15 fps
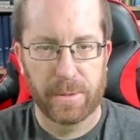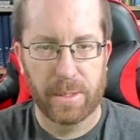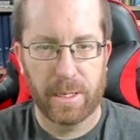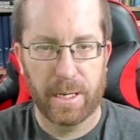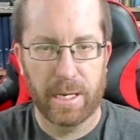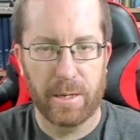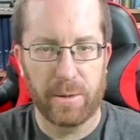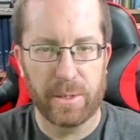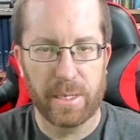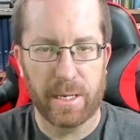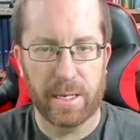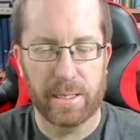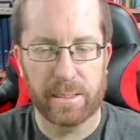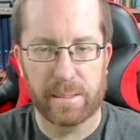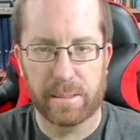I know it
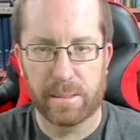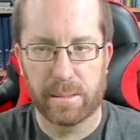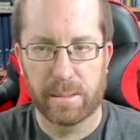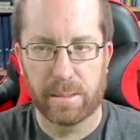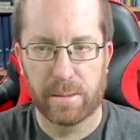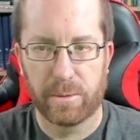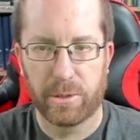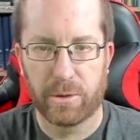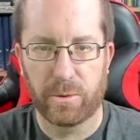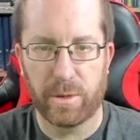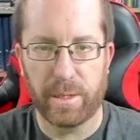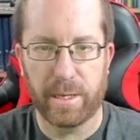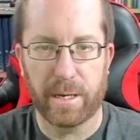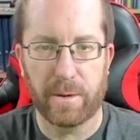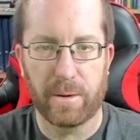does when you're
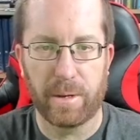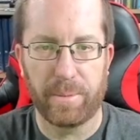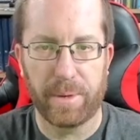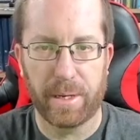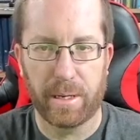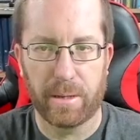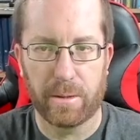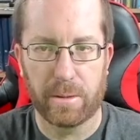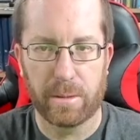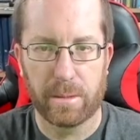really going up a hill.